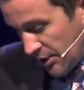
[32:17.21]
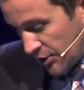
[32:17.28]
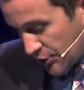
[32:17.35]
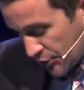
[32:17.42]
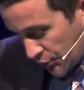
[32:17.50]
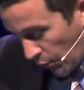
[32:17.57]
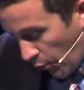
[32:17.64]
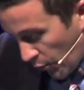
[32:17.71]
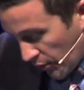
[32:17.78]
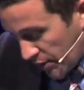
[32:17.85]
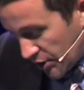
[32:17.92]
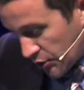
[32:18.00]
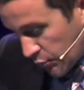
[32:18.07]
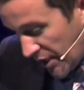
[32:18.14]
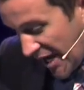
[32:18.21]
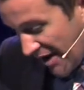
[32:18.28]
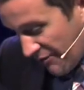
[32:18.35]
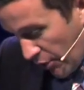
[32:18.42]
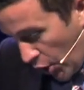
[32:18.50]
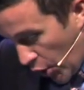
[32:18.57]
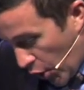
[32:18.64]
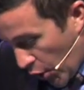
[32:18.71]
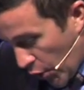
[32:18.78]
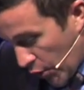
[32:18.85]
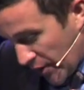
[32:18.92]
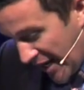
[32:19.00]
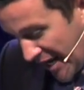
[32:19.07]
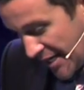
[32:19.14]
stories we have
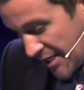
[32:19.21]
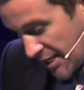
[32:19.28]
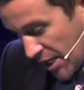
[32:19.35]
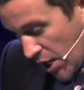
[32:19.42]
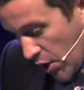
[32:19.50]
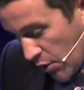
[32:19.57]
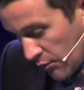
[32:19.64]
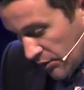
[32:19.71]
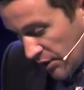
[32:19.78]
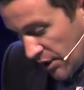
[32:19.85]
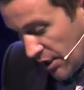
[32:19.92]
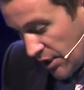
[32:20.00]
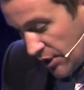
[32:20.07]
heard and known,